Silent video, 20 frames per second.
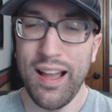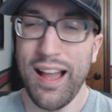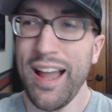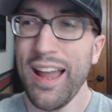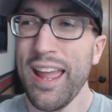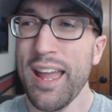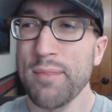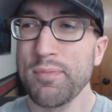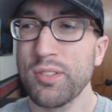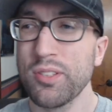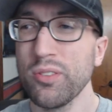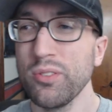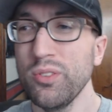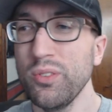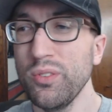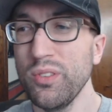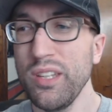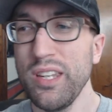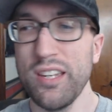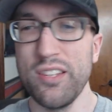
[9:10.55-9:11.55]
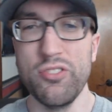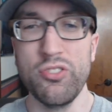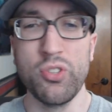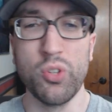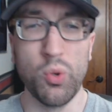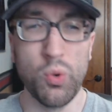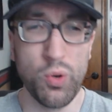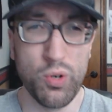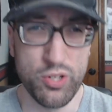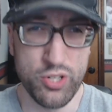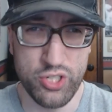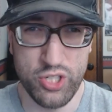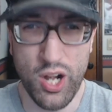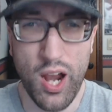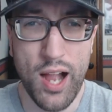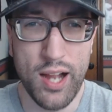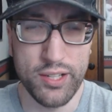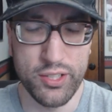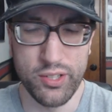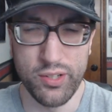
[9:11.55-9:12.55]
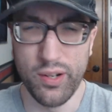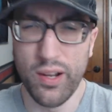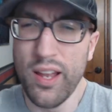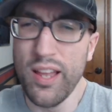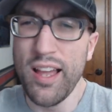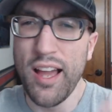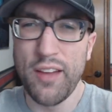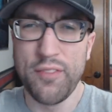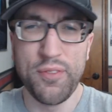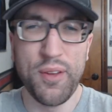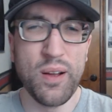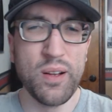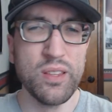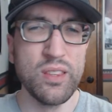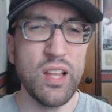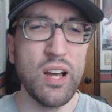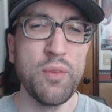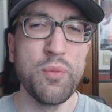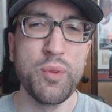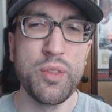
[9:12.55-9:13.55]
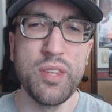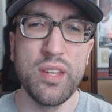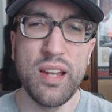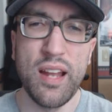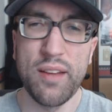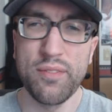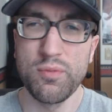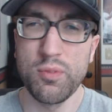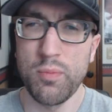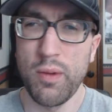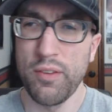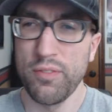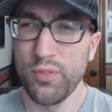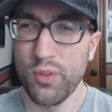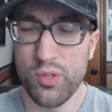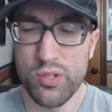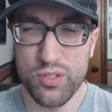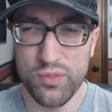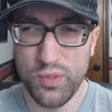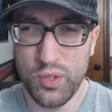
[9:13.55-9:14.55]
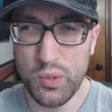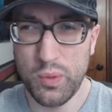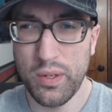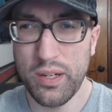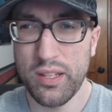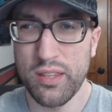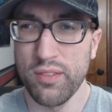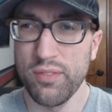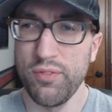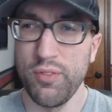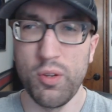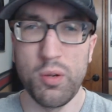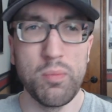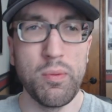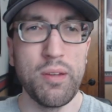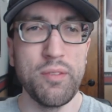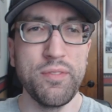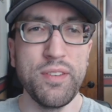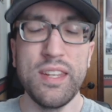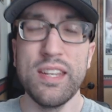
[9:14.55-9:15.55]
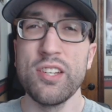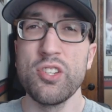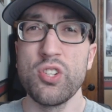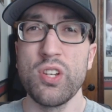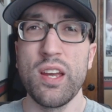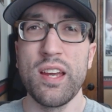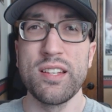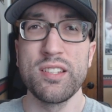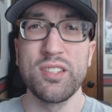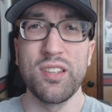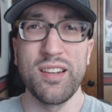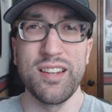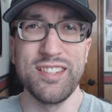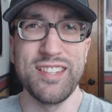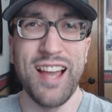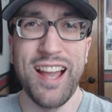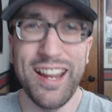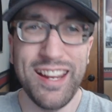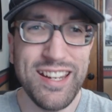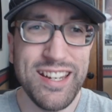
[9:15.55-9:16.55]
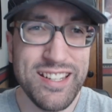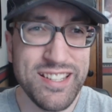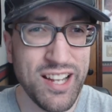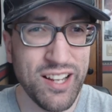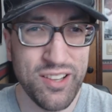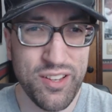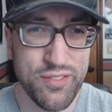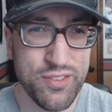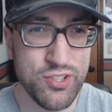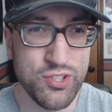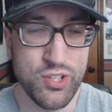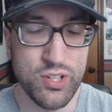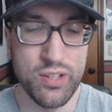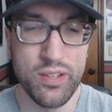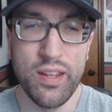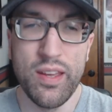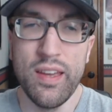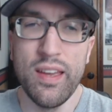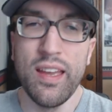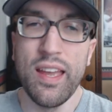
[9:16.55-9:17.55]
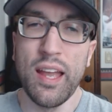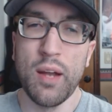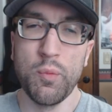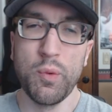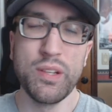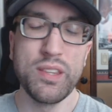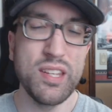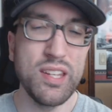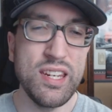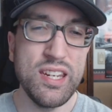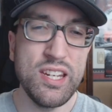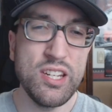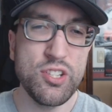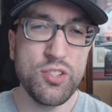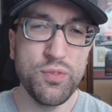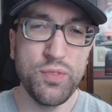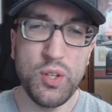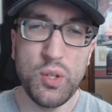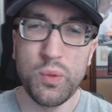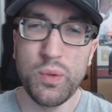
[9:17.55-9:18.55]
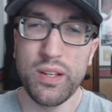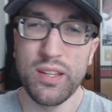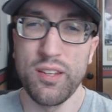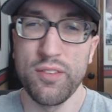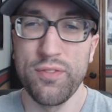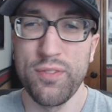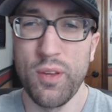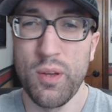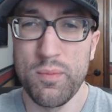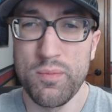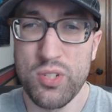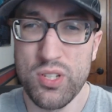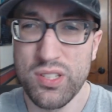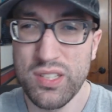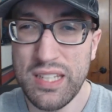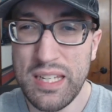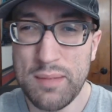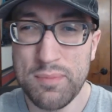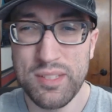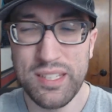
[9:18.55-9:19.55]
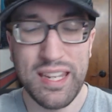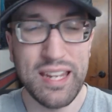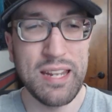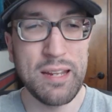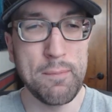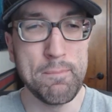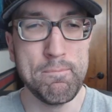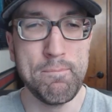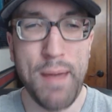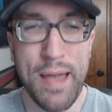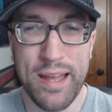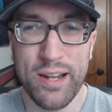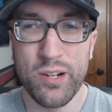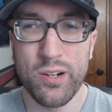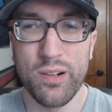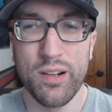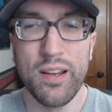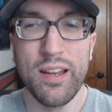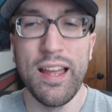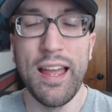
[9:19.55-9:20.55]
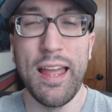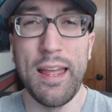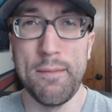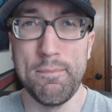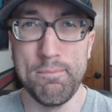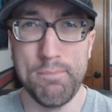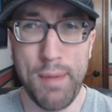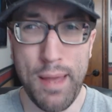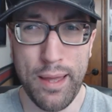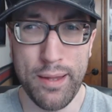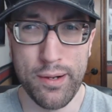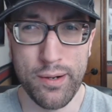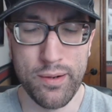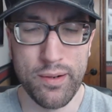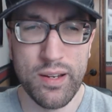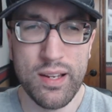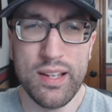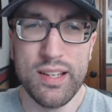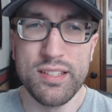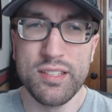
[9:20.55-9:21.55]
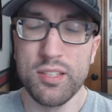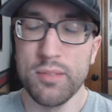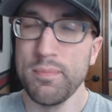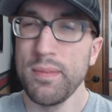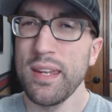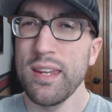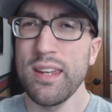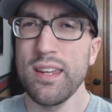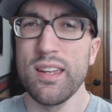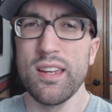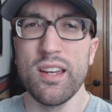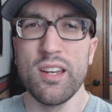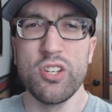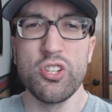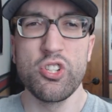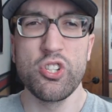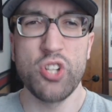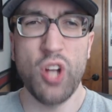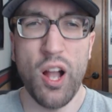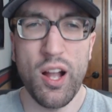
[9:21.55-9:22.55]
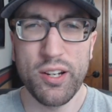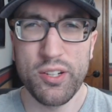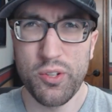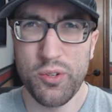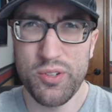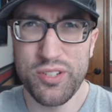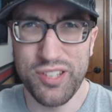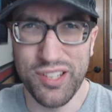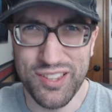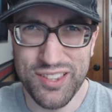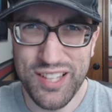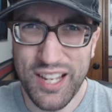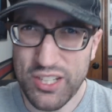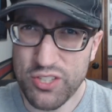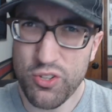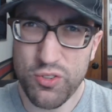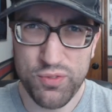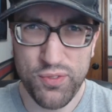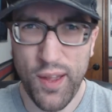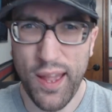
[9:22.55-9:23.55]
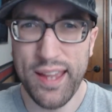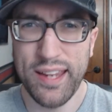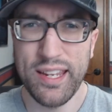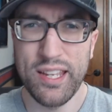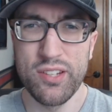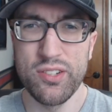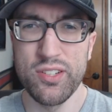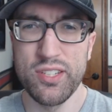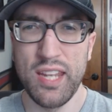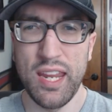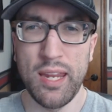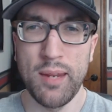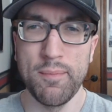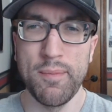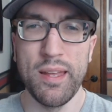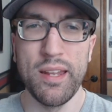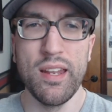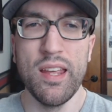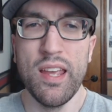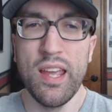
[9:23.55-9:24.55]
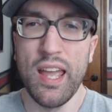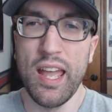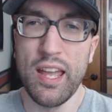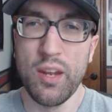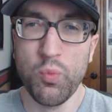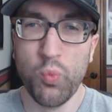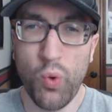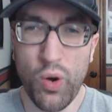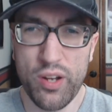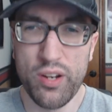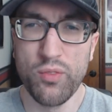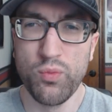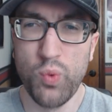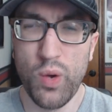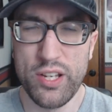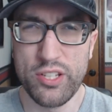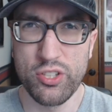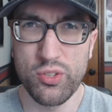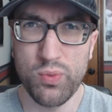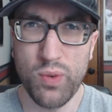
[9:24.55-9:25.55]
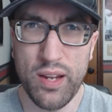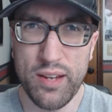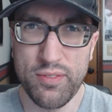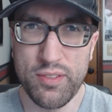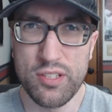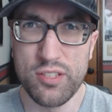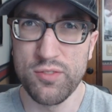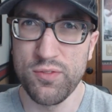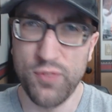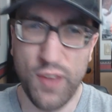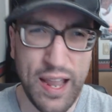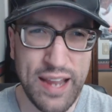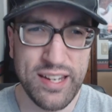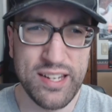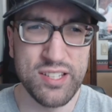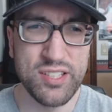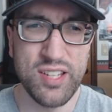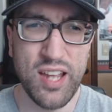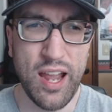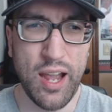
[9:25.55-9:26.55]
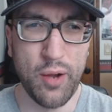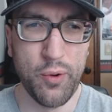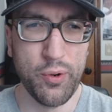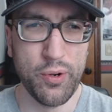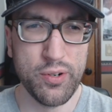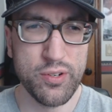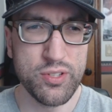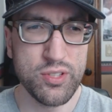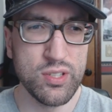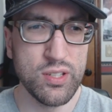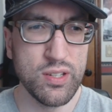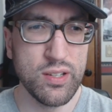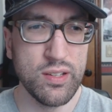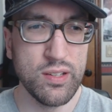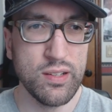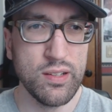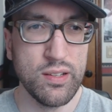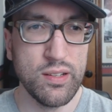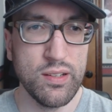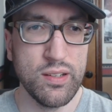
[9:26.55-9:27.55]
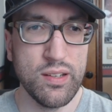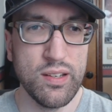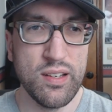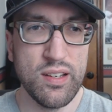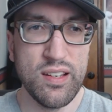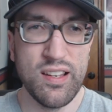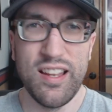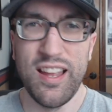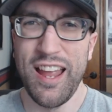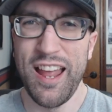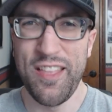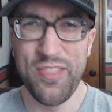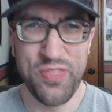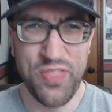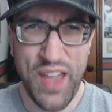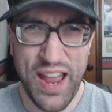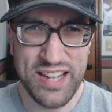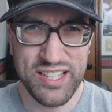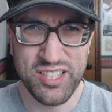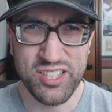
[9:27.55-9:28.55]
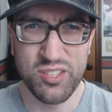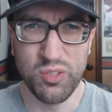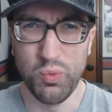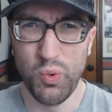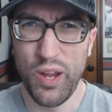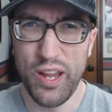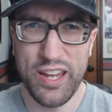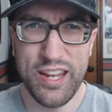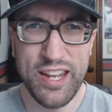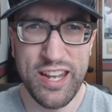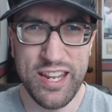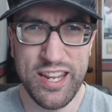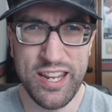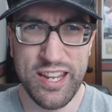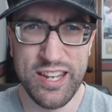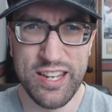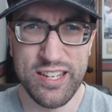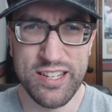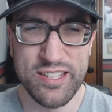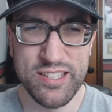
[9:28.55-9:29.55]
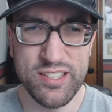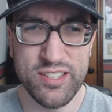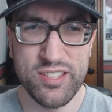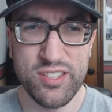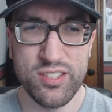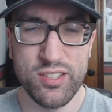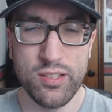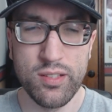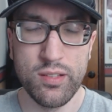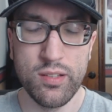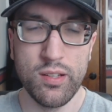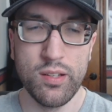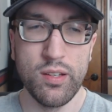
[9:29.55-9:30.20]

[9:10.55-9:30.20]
I absolutely adore Shocker. I fell in love with it after my first viewing of the film on VHS on a tiny television, and with each viewing the film just keeps getting better and better. To me, Shocker is electrifying entertainment and one of Wes Craven's finest hours. And that's the way it is.